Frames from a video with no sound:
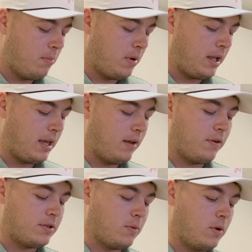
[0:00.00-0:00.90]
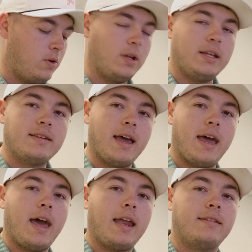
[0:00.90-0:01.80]
But again, if you're someone who needs
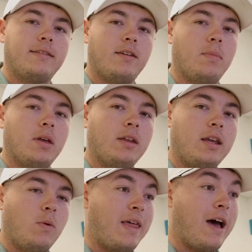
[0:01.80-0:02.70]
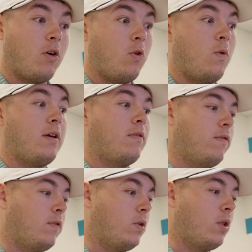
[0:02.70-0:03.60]
that added stability without going
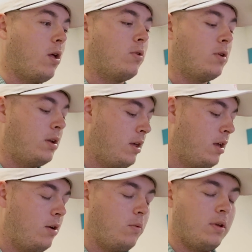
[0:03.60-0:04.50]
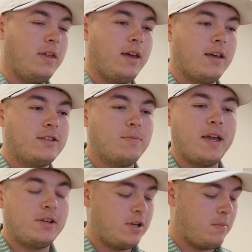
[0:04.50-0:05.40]
full on with the
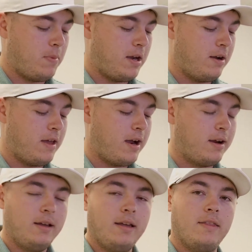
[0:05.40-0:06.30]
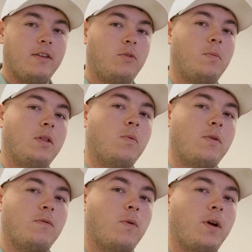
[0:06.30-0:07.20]
spaceship putter there, this would be the
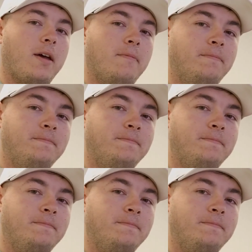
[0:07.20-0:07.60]
one for you.